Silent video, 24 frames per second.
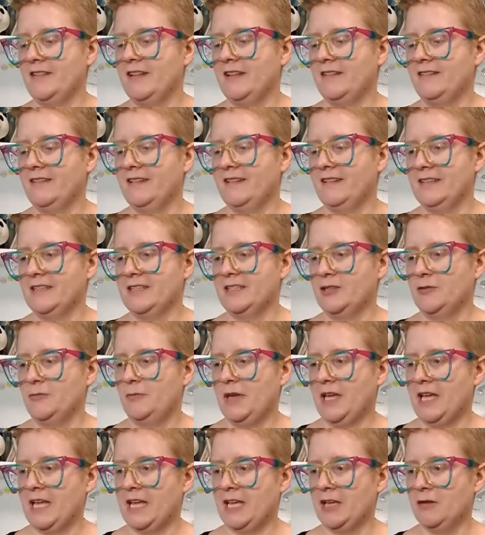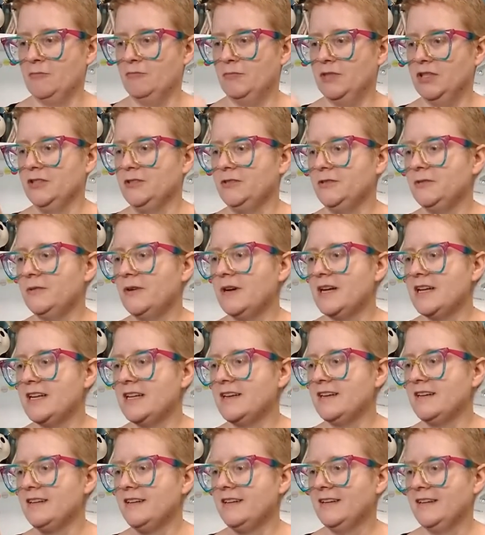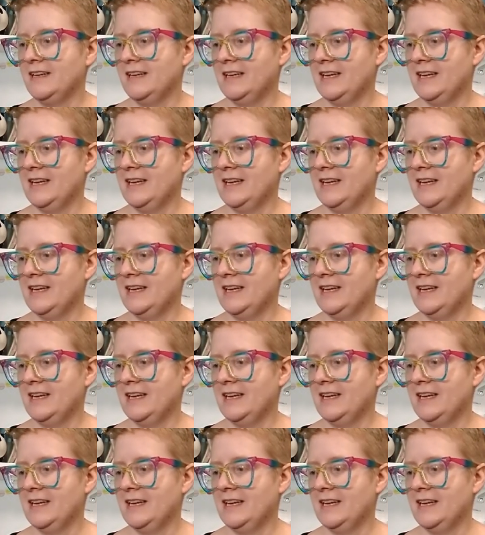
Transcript: than the little pink and blue one.